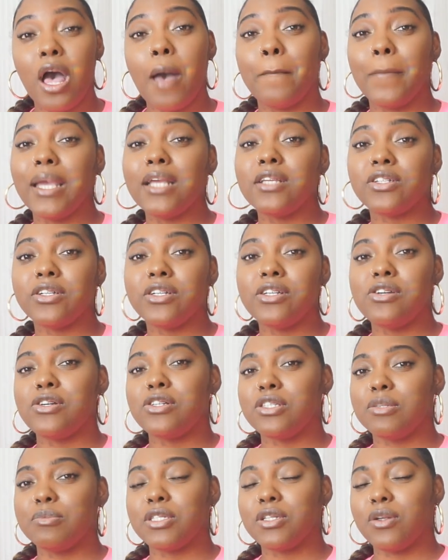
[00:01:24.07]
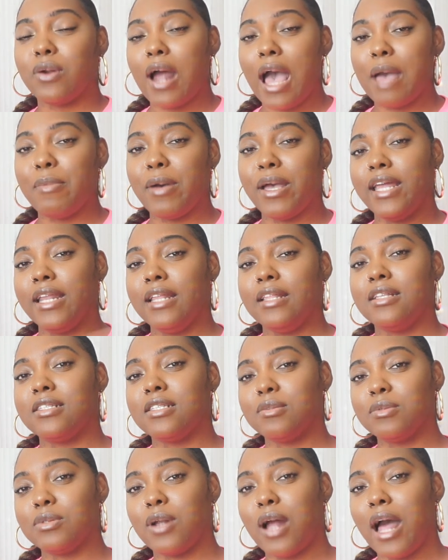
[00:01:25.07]
make sure you're subscribed by hitting the
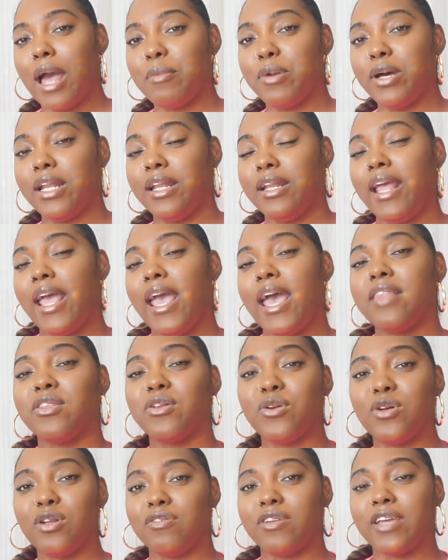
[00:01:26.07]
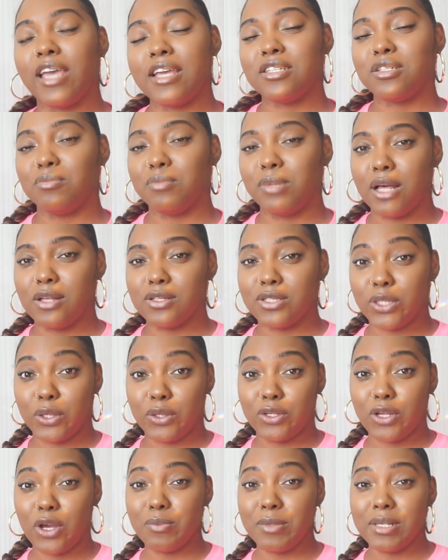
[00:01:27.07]
subscribe button and the notification bell so
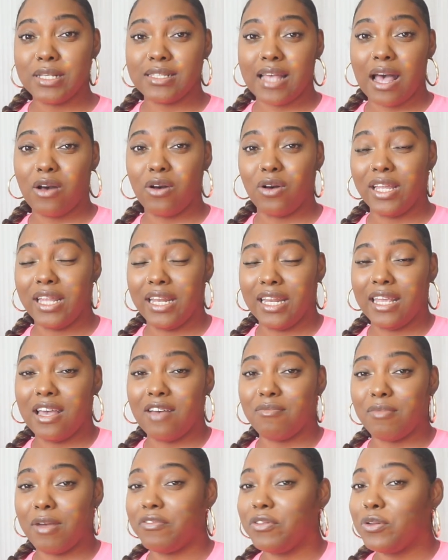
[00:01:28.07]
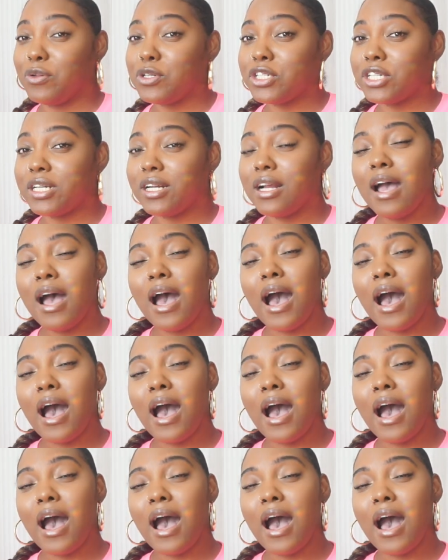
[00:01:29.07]
you don't miss out on any of my future